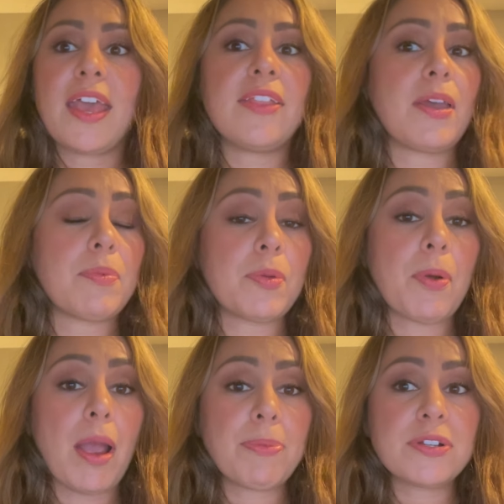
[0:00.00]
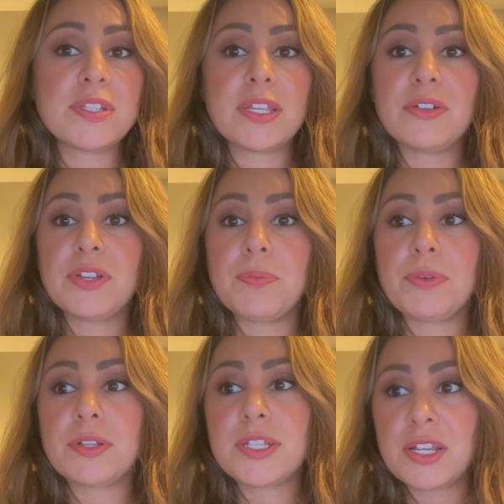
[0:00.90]
and that the proper security
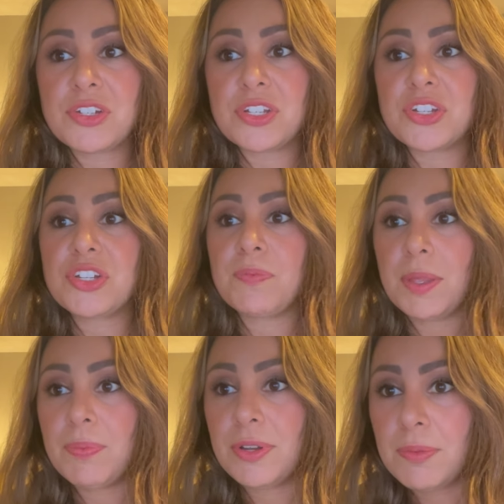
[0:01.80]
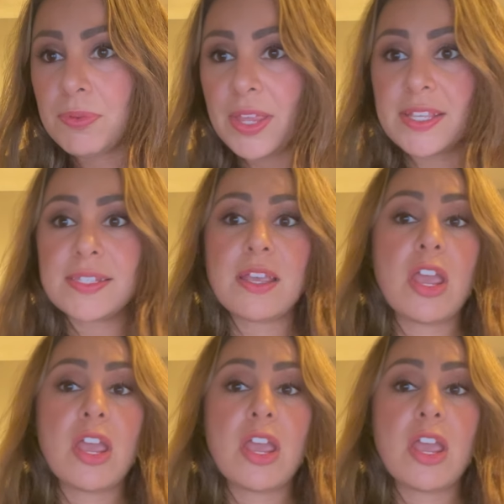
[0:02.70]
protection should be put in place